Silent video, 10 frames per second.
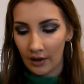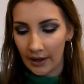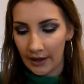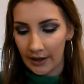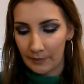
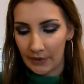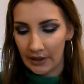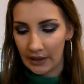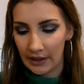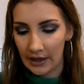And
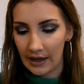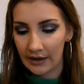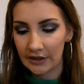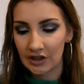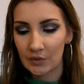
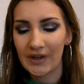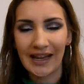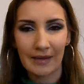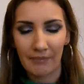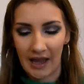I just want to
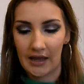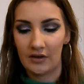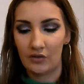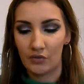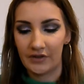hit pan
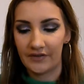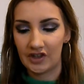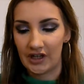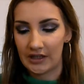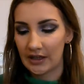on one of the
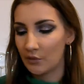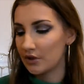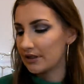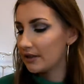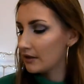shades. I want
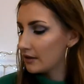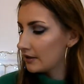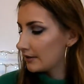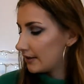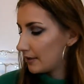
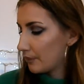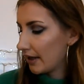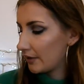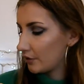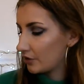to hit
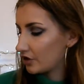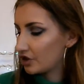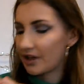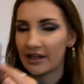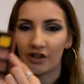pan on the
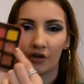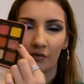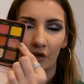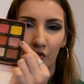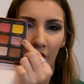shade
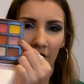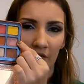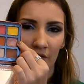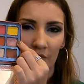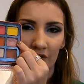Aruba,
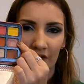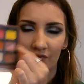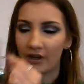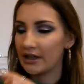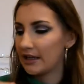which is
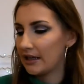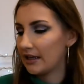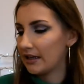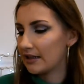right here.